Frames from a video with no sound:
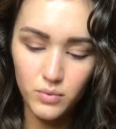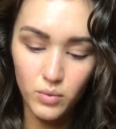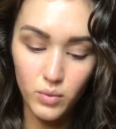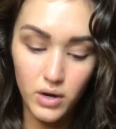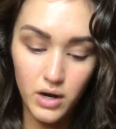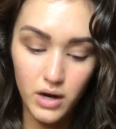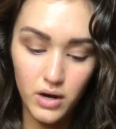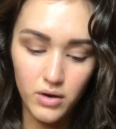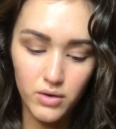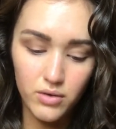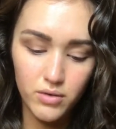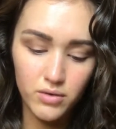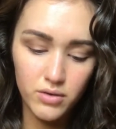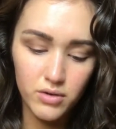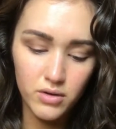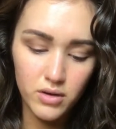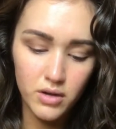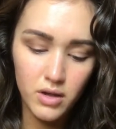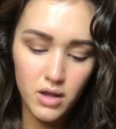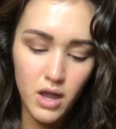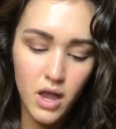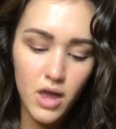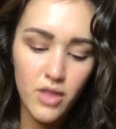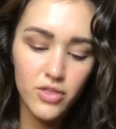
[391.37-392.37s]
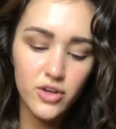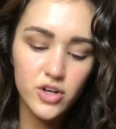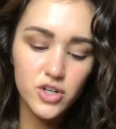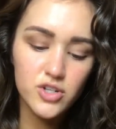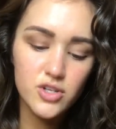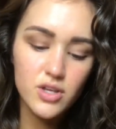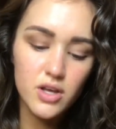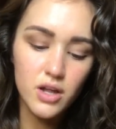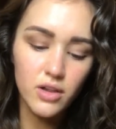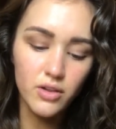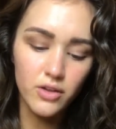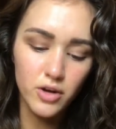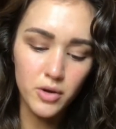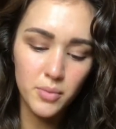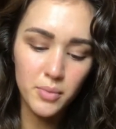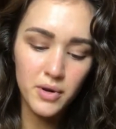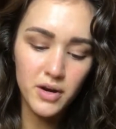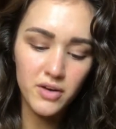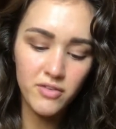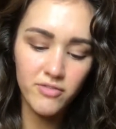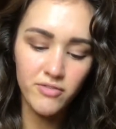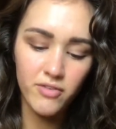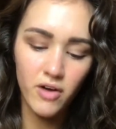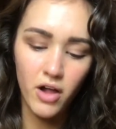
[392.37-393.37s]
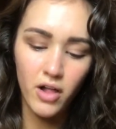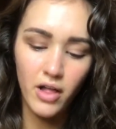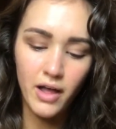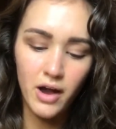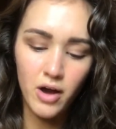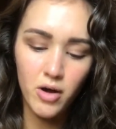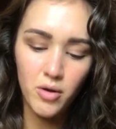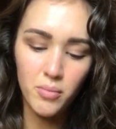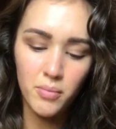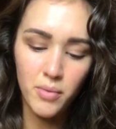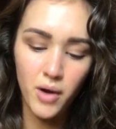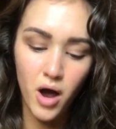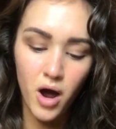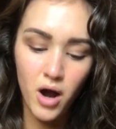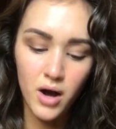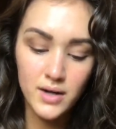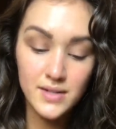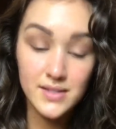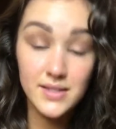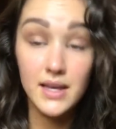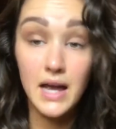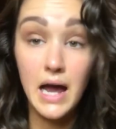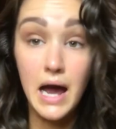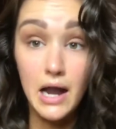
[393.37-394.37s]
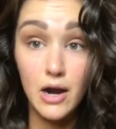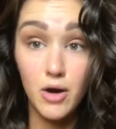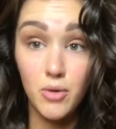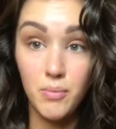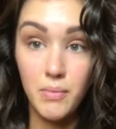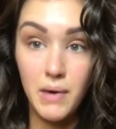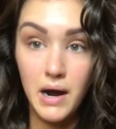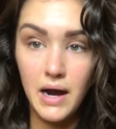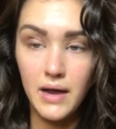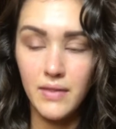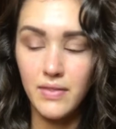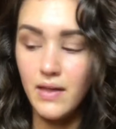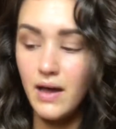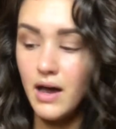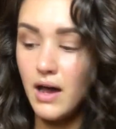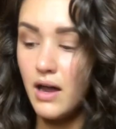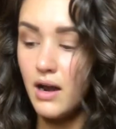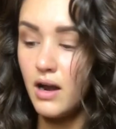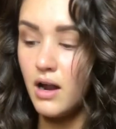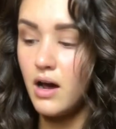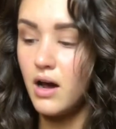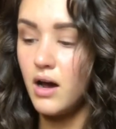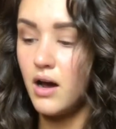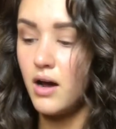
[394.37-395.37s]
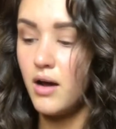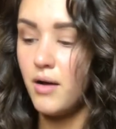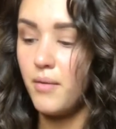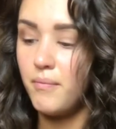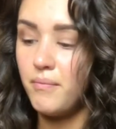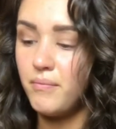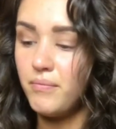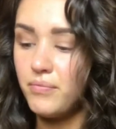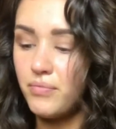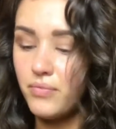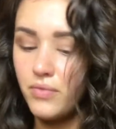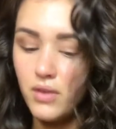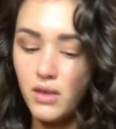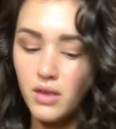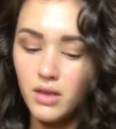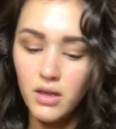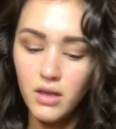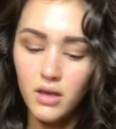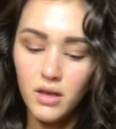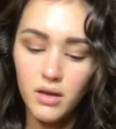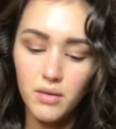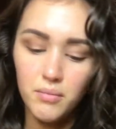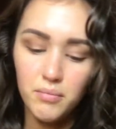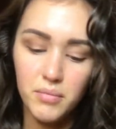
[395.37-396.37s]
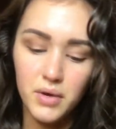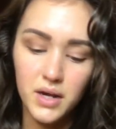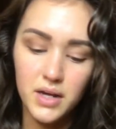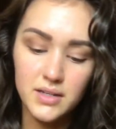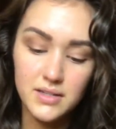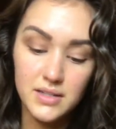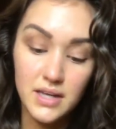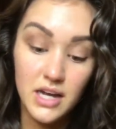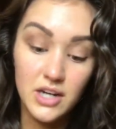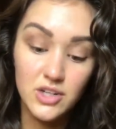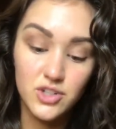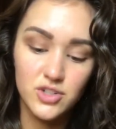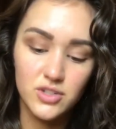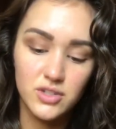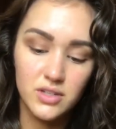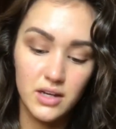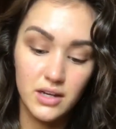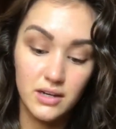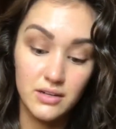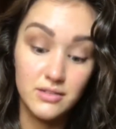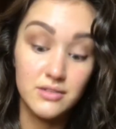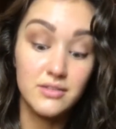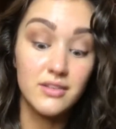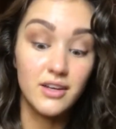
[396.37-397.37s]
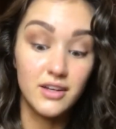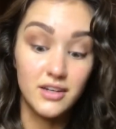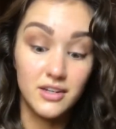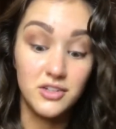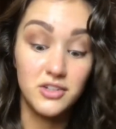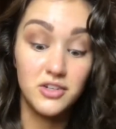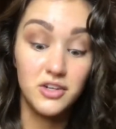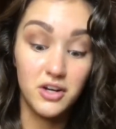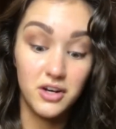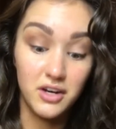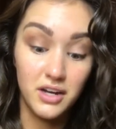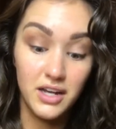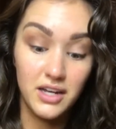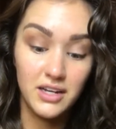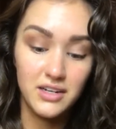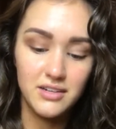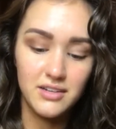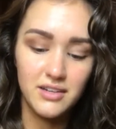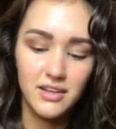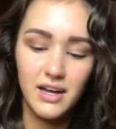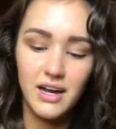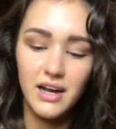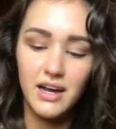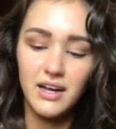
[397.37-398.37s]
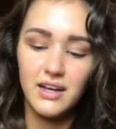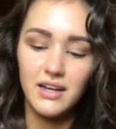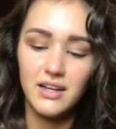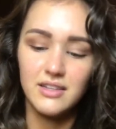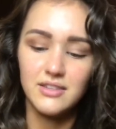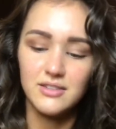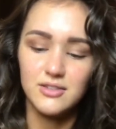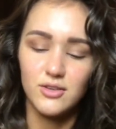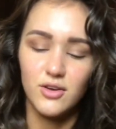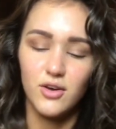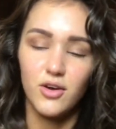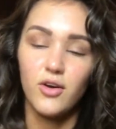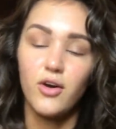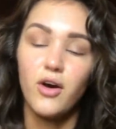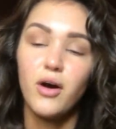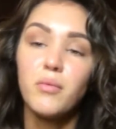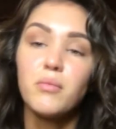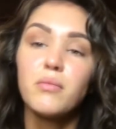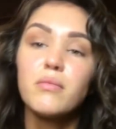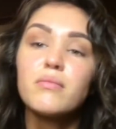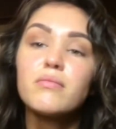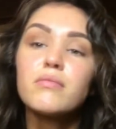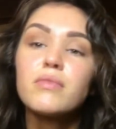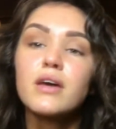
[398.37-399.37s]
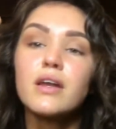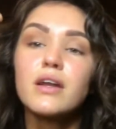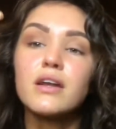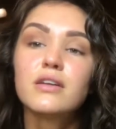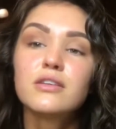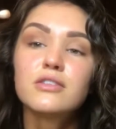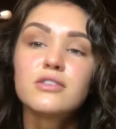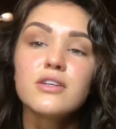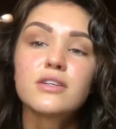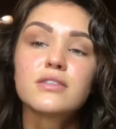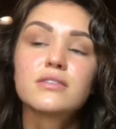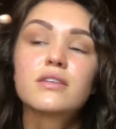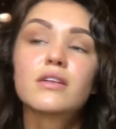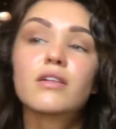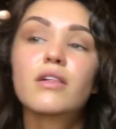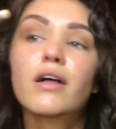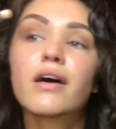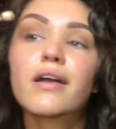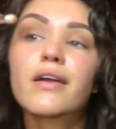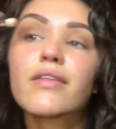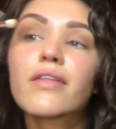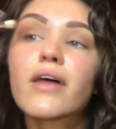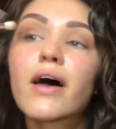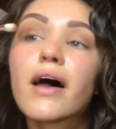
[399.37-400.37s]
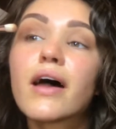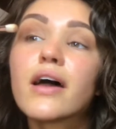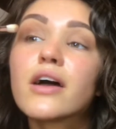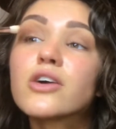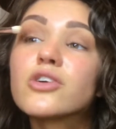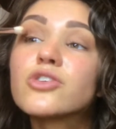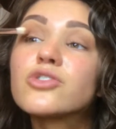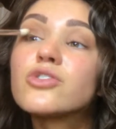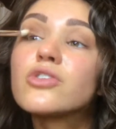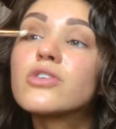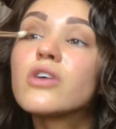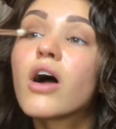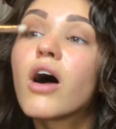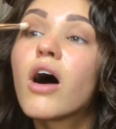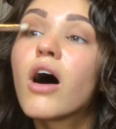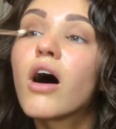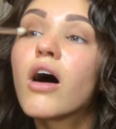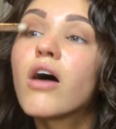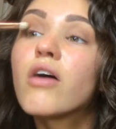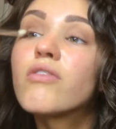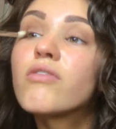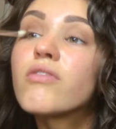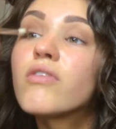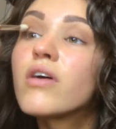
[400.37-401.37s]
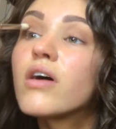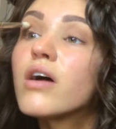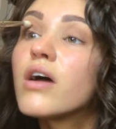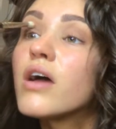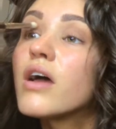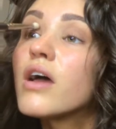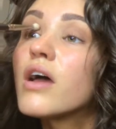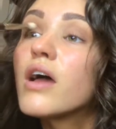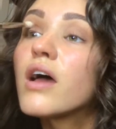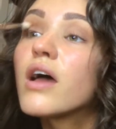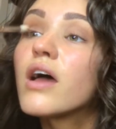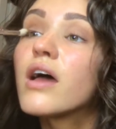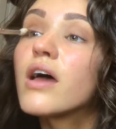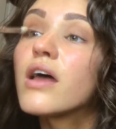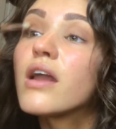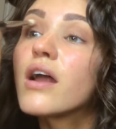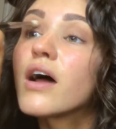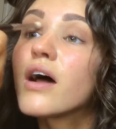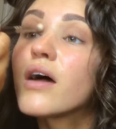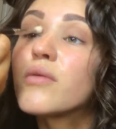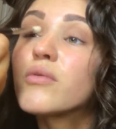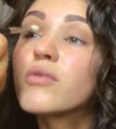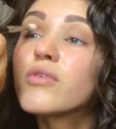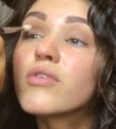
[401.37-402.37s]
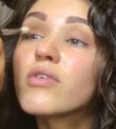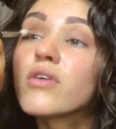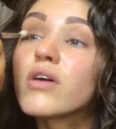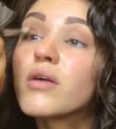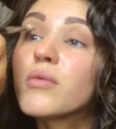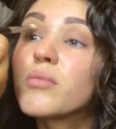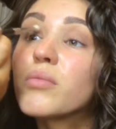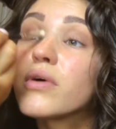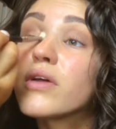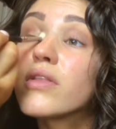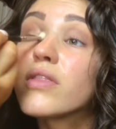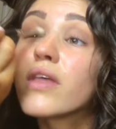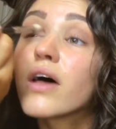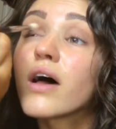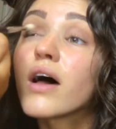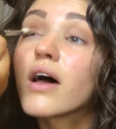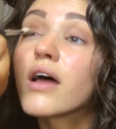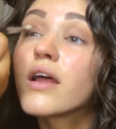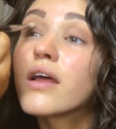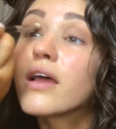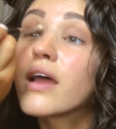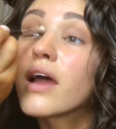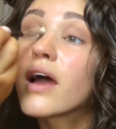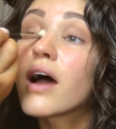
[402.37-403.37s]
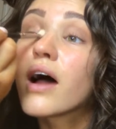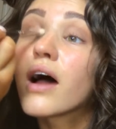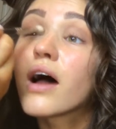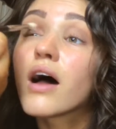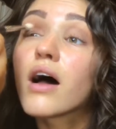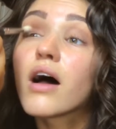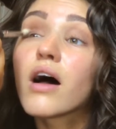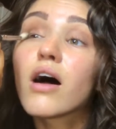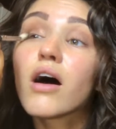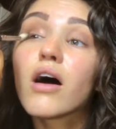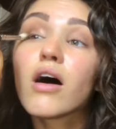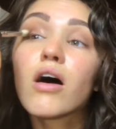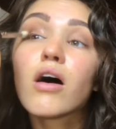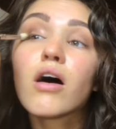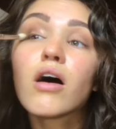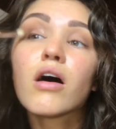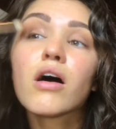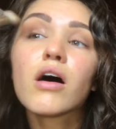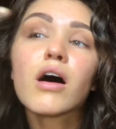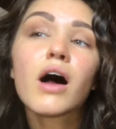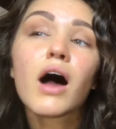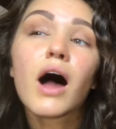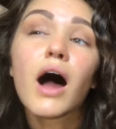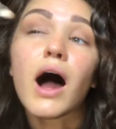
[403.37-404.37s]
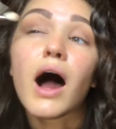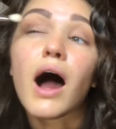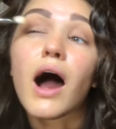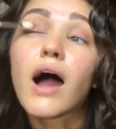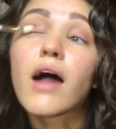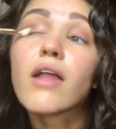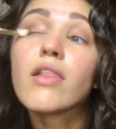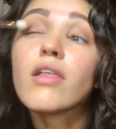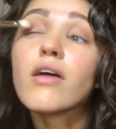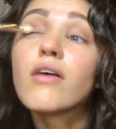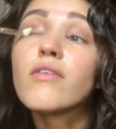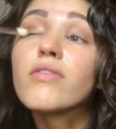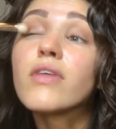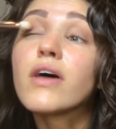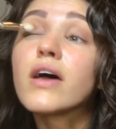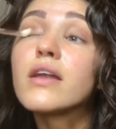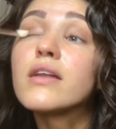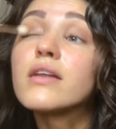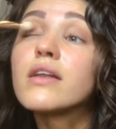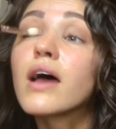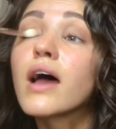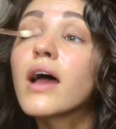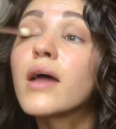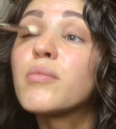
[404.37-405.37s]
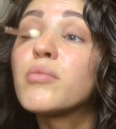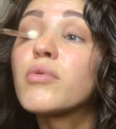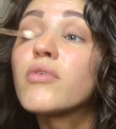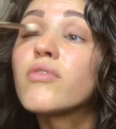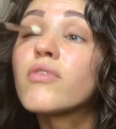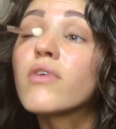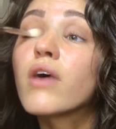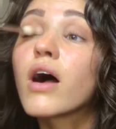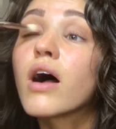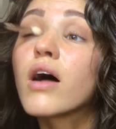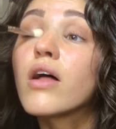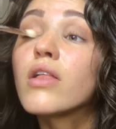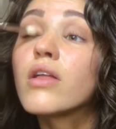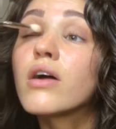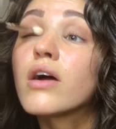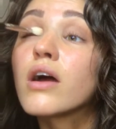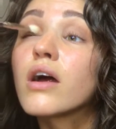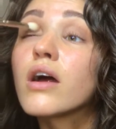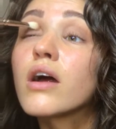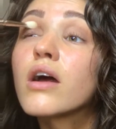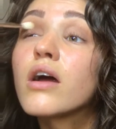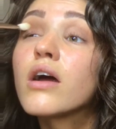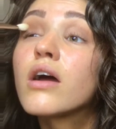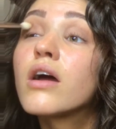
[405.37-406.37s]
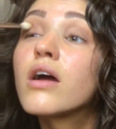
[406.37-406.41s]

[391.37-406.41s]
Wow. There's a little bit of fallout, but honestly, I don't mind that because I just like dug into that, and so I'm gonna dust a lot of that extra off, and I'm just gonna put that, yeah. Oh, I love that type of color.